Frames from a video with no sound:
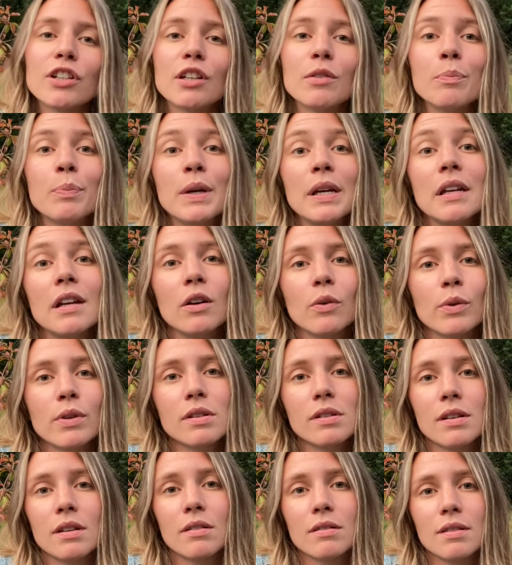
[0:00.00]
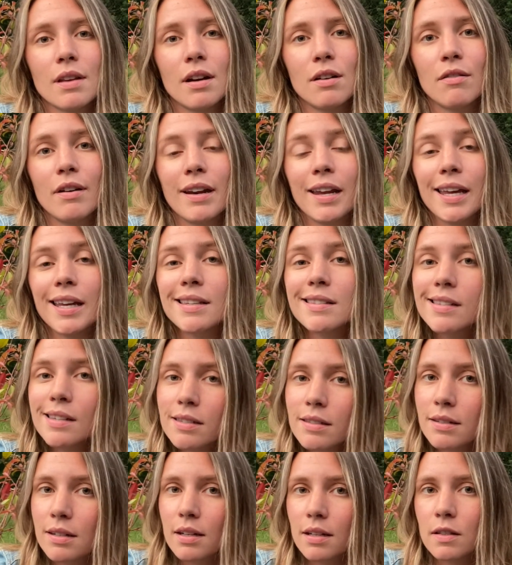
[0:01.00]
competing with skills that already
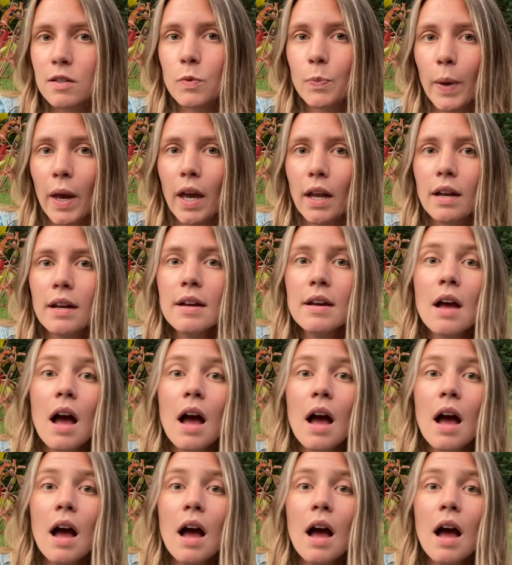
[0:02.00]
existed in Spain.